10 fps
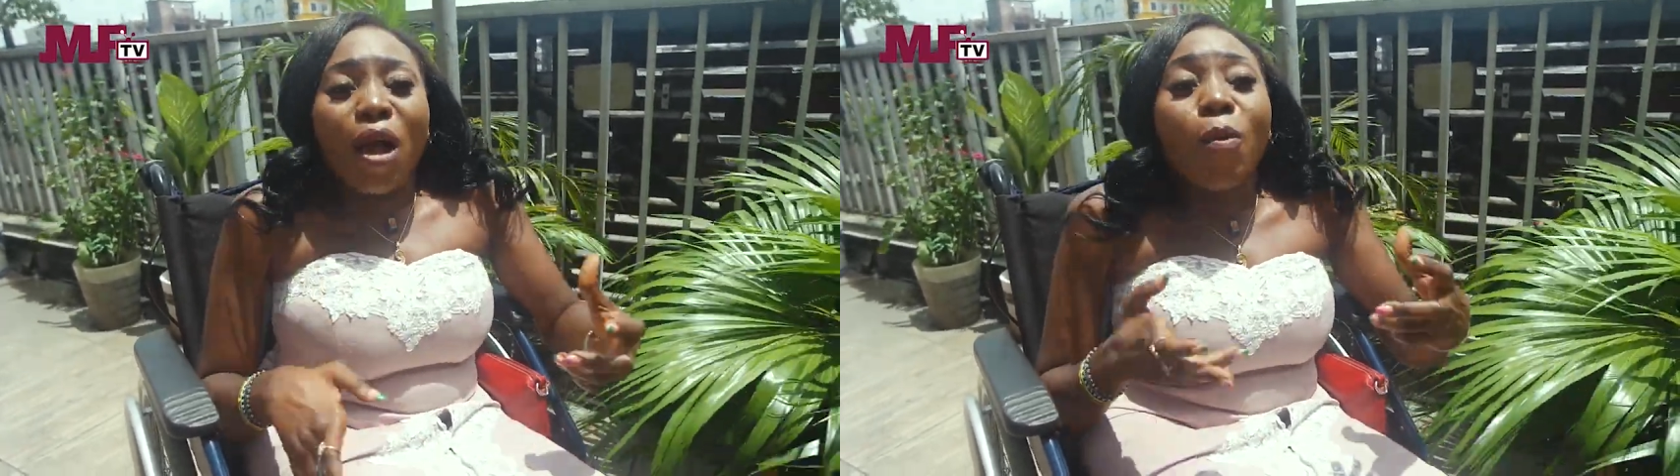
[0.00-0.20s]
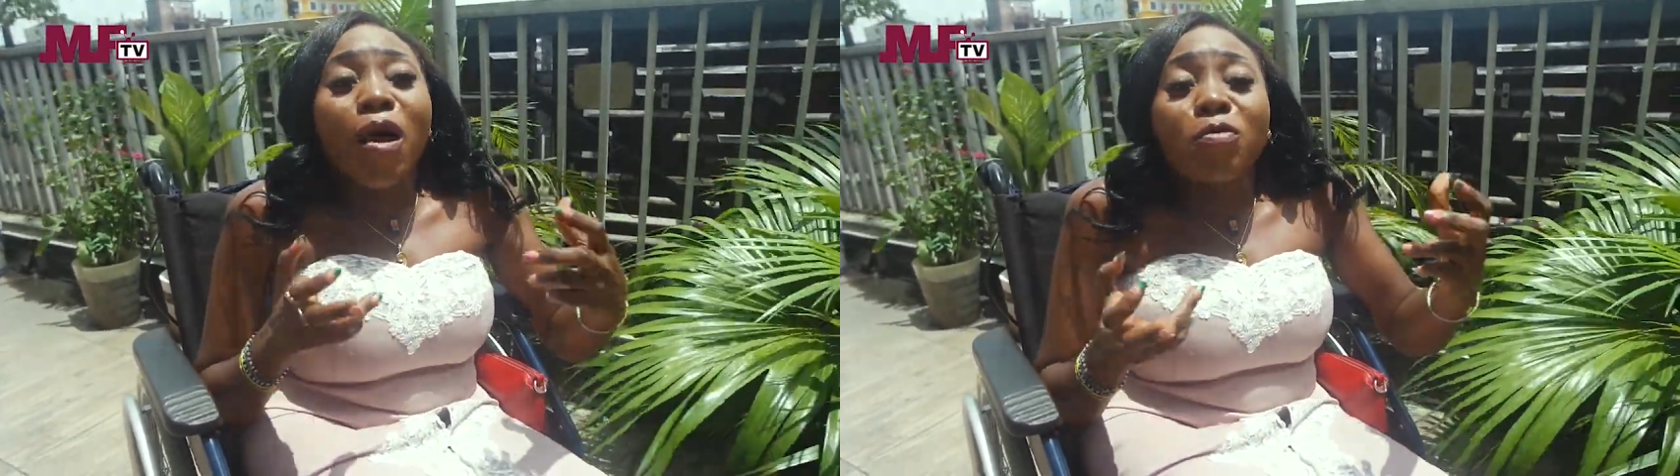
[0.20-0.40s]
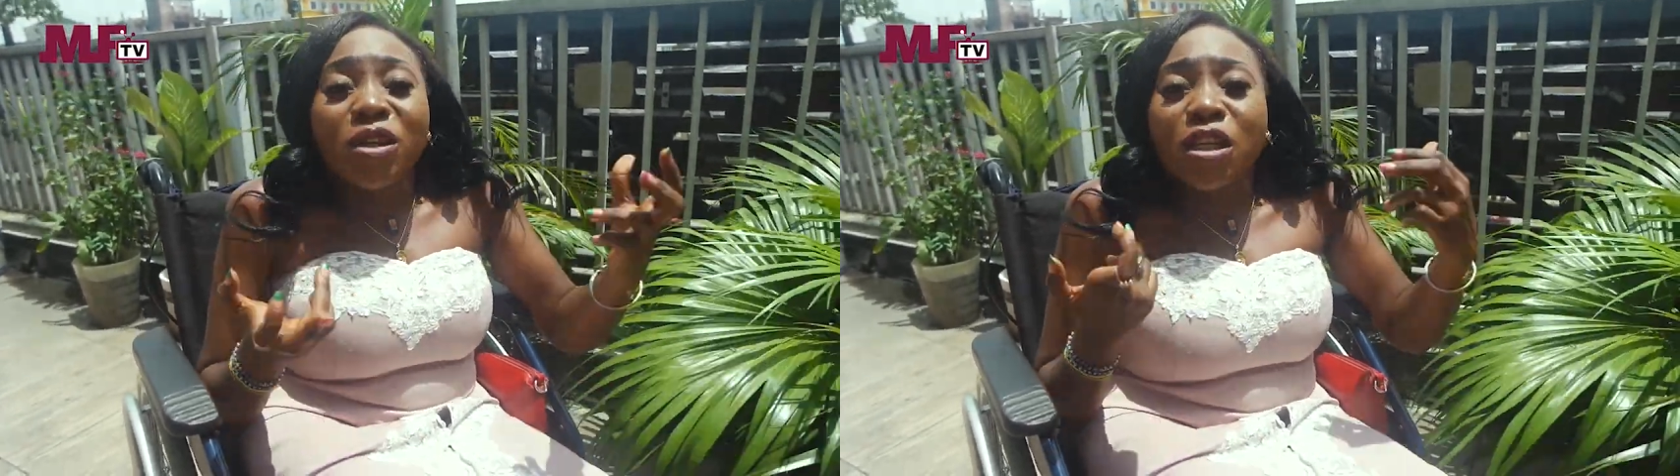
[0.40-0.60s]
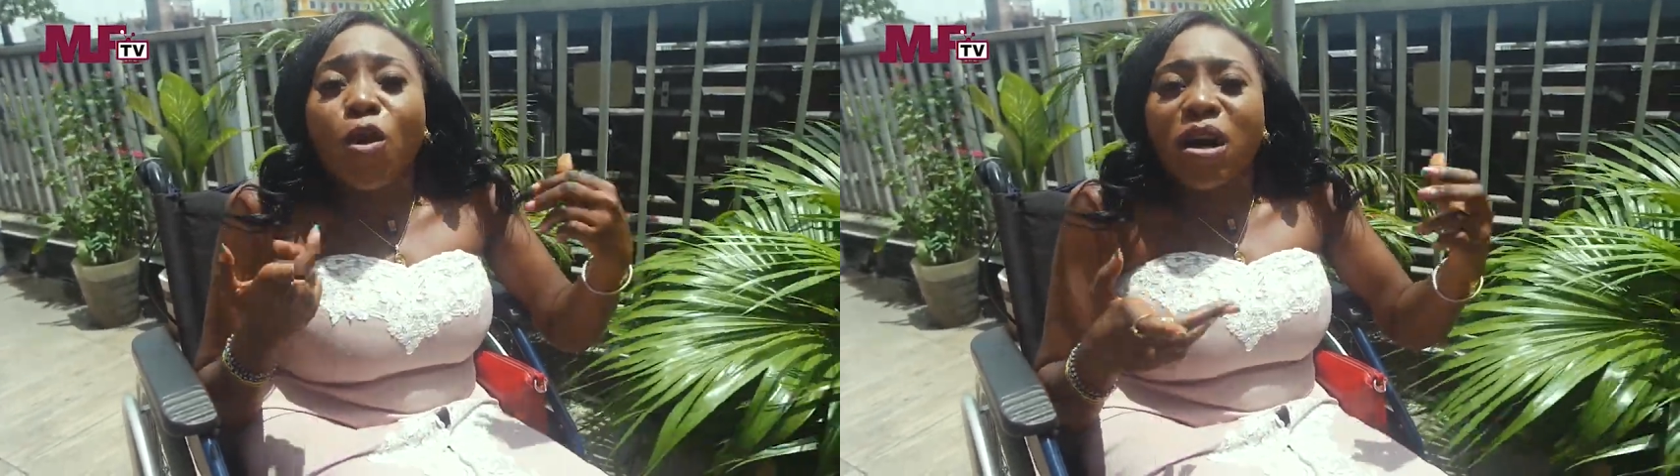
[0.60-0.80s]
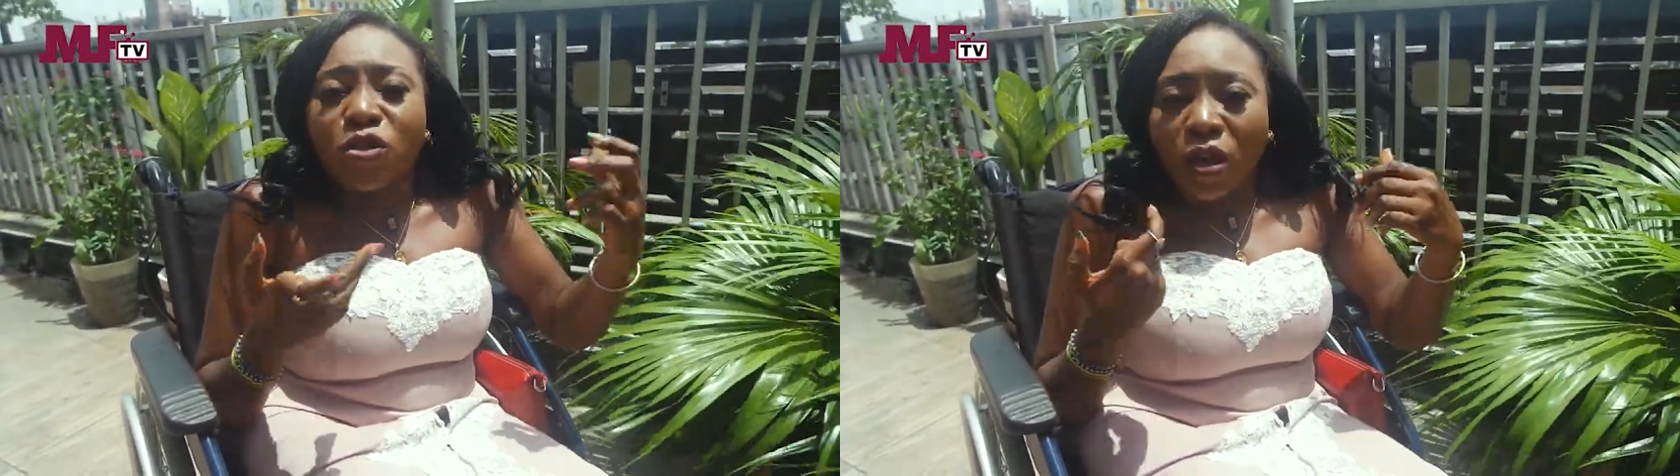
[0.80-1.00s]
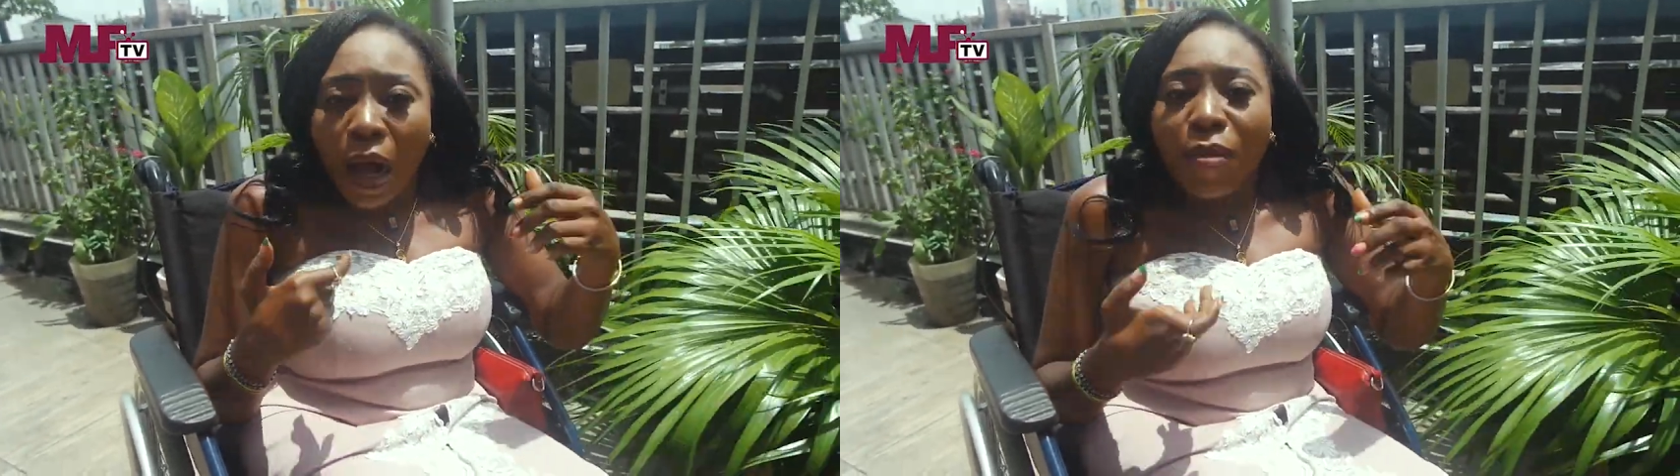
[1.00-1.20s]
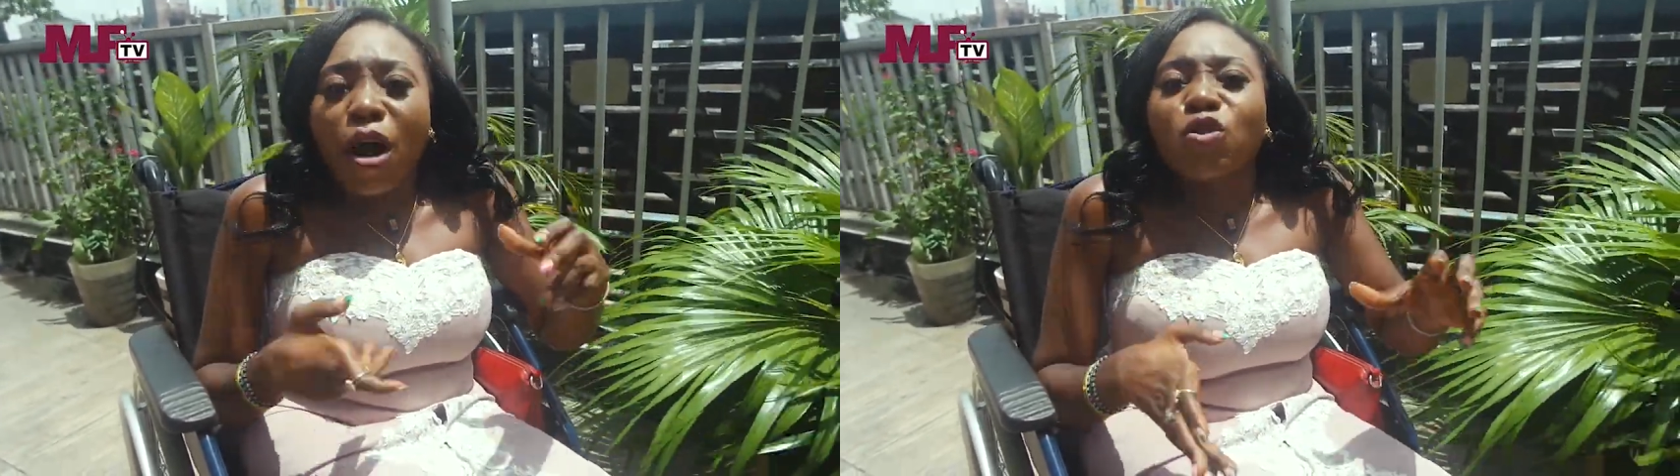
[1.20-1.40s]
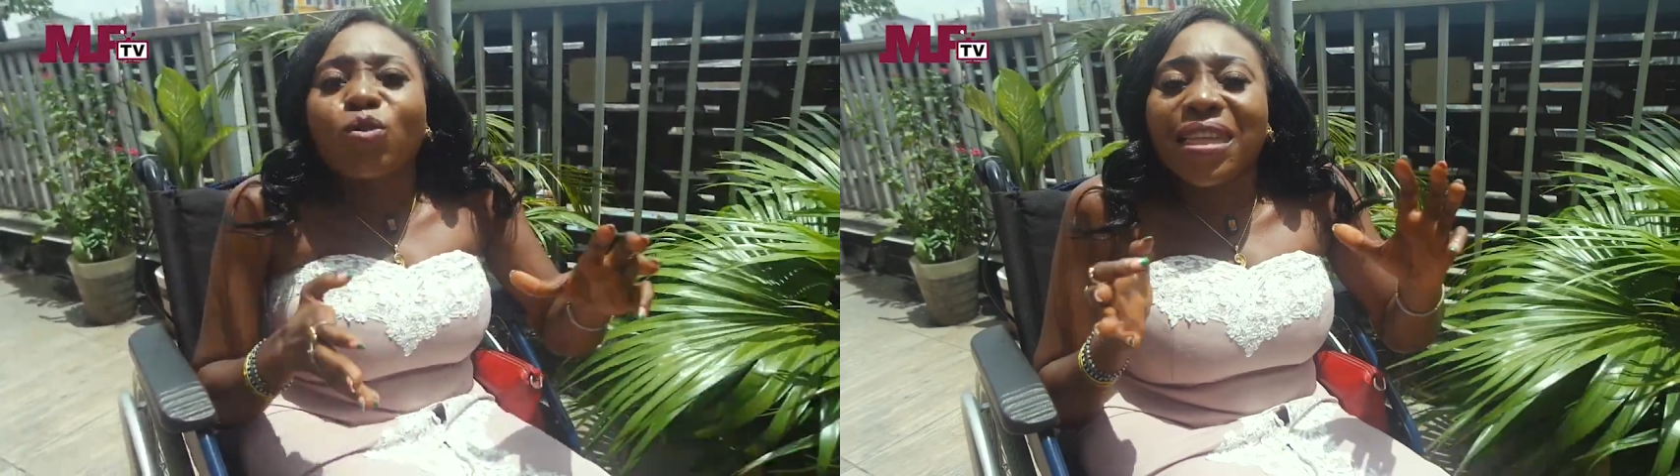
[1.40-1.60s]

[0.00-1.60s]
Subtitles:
so I want wheelchair woman to come out to